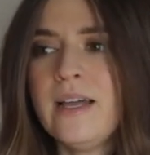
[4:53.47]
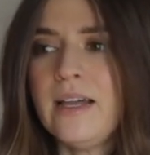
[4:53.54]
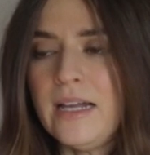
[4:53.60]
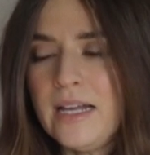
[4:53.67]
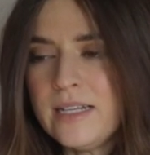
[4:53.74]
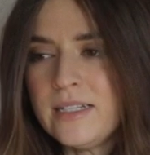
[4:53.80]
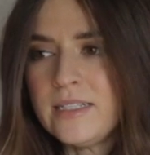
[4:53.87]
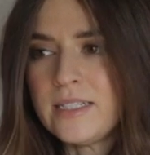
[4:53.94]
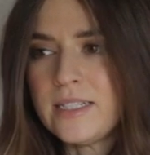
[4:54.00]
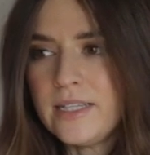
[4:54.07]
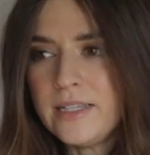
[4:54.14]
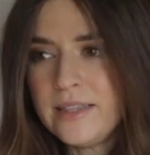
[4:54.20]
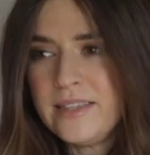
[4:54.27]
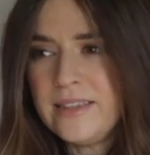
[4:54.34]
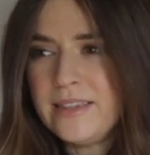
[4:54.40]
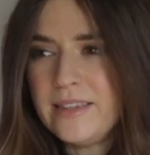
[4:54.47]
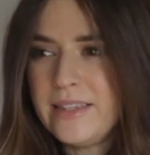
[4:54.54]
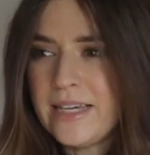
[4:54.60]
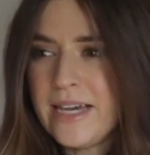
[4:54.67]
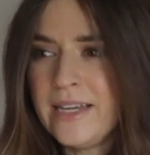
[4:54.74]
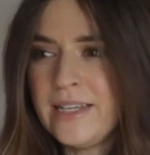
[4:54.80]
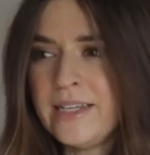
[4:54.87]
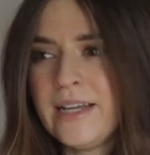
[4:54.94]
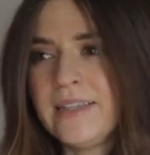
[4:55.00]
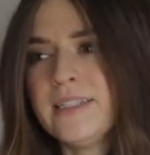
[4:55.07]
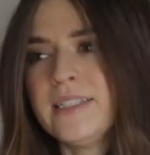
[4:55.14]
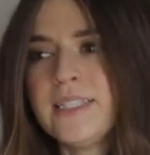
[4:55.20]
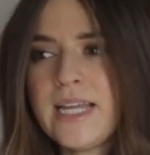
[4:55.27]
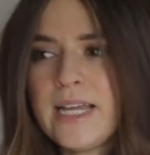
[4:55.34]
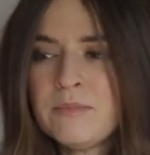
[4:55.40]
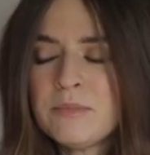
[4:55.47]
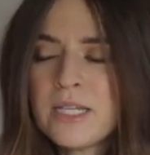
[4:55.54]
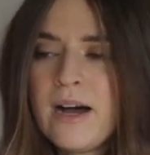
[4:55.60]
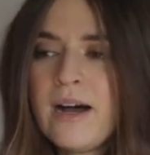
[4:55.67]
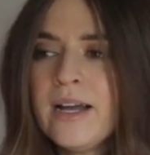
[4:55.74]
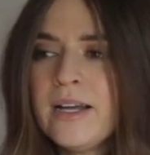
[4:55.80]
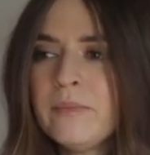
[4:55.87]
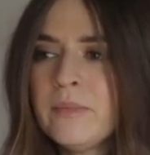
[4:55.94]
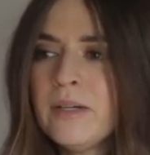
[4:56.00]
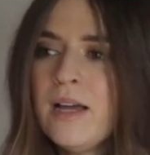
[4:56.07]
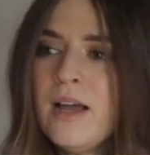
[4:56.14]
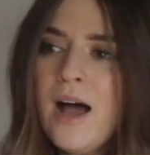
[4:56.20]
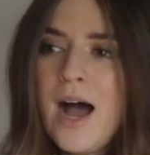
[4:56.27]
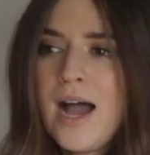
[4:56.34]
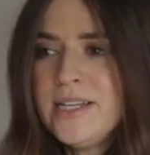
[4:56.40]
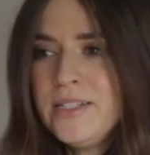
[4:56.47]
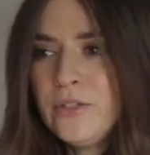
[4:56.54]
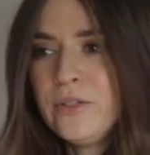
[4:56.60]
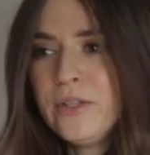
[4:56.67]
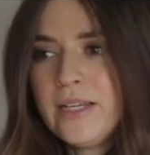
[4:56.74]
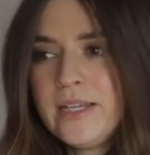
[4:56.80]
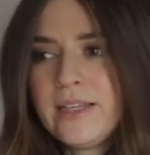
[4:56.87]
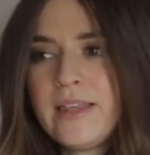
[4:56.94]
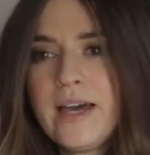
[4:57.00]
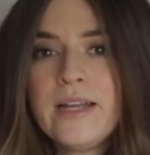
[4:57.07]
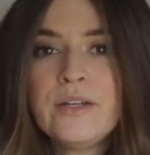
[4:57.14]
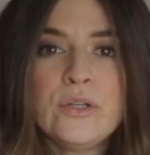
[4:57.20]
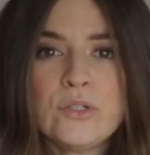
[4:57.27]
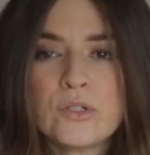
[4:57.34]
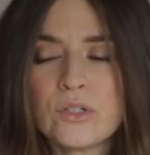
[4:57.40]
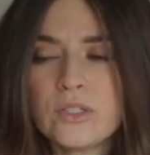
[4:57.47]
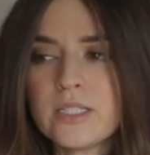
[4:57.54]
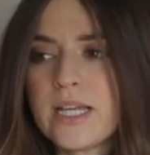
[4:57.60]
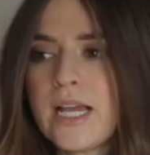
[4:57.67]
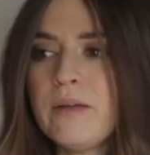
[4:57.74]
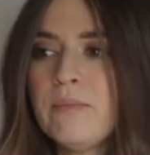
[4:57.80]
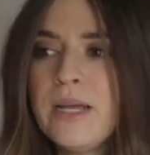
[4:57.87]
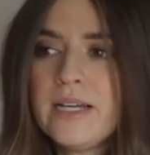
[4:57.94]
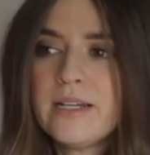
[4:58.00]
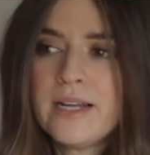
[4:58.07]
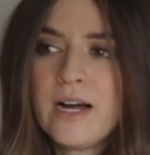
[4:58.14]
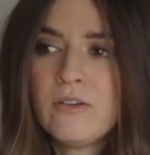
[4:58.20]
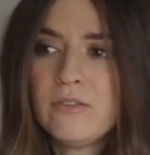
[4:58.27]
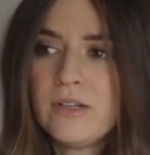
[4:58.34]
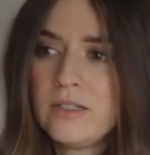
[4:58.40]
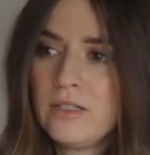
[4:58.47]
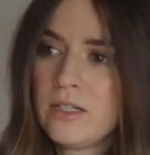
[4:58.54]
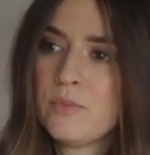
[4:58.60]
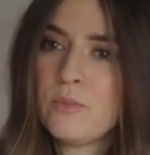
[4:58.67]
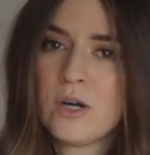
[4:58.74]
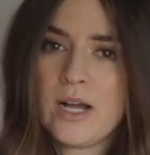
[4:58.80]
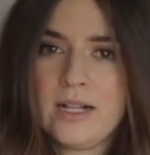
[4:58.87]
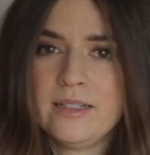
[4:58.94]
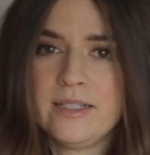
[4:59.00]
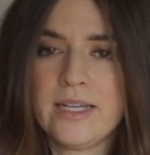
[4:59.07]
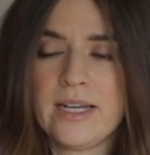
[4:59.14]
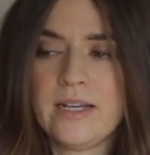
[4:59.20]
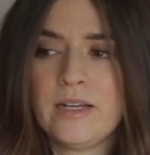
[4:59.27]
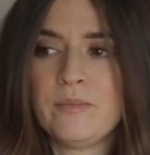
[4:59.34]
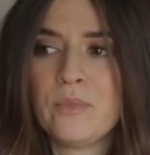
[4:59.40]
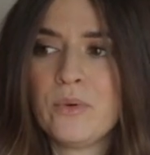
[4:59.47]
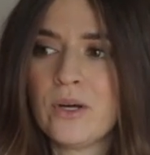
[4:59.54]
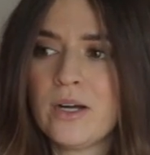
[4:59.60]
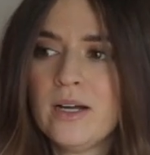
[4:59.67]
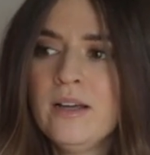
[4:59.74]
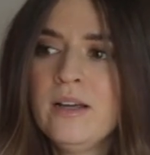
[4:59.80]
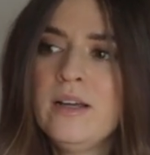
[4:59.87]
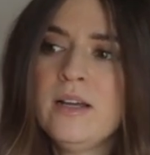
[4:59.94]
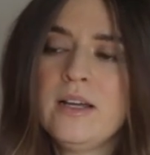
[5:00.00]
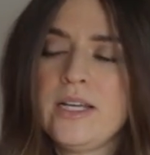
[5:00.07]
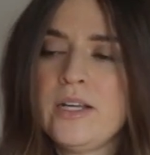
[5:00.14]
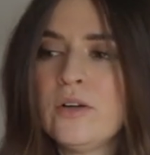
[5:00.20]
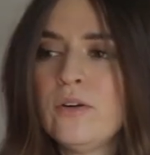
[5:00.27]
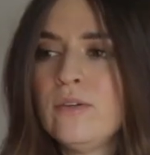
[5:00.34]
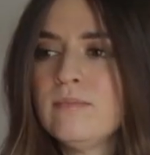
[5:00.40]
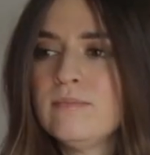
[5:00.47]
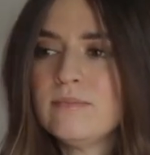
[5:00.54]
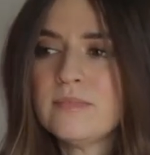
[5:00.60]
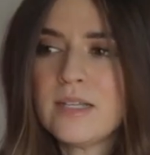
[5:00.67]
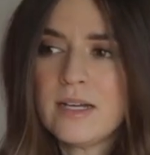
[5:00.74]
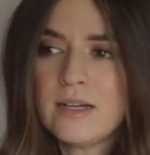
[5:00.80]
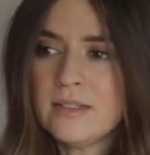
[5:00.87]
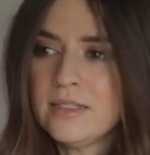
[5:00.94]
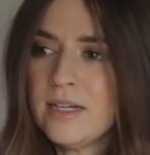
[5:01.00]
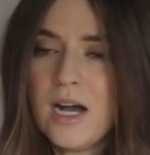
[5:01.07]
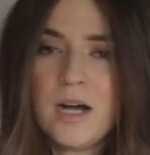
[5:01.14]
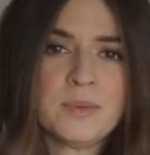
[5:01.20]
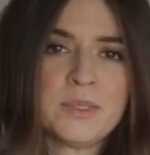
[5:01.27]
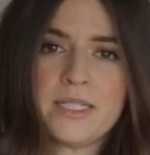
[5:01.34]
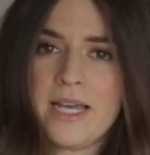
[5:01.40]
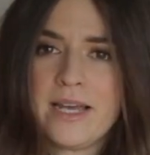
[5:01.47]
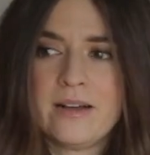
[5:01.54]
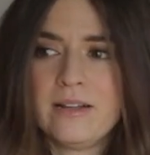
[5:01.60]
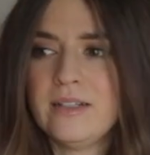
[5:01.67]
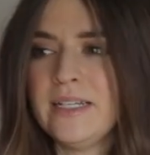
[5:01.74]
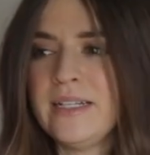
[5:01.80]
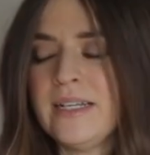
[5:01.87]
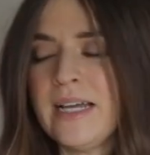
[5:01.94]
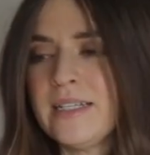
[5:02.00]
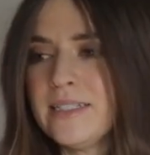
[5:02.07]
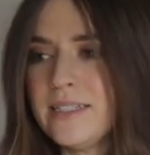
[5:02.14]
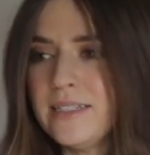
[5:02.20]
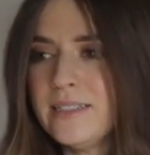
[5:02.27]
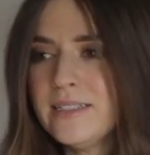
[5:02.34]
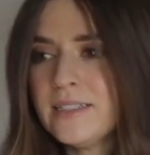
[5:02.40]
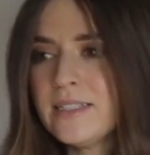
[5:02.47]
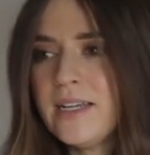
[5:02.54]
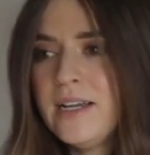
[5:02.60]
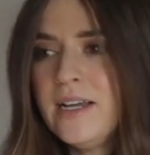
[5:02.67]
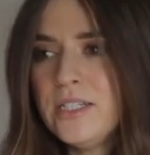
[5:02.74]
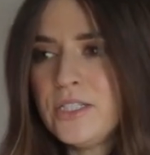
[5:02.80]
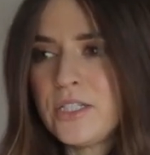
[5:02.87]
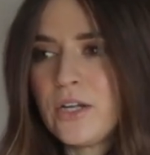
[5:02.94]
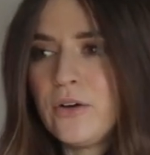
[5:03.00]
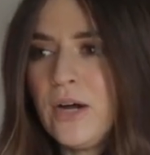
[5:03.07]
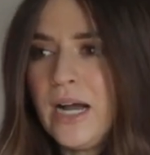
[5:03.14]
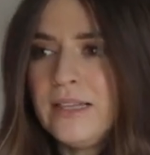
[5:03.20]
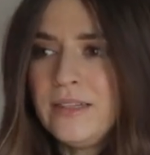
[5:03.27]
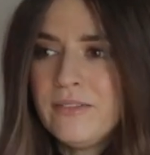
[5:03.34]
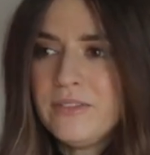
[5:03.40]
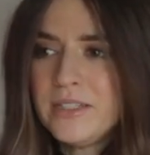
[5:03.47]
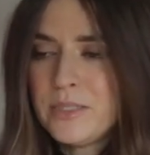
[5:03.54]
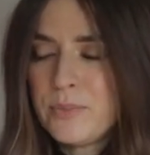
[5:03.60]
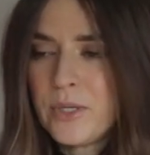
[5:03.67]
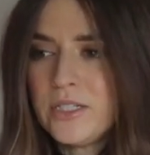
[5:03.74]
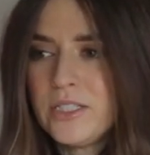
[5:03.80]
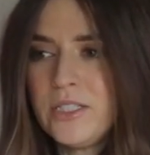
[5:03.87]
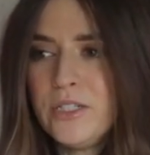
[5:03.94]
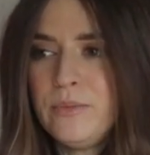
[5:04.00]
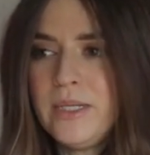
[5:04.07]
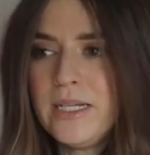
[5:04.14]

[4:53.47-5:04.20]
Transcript: And then at the same time, I do think that neutrals can make an outfit look more elegant and more, you know, upscale in essence. So I love this purse too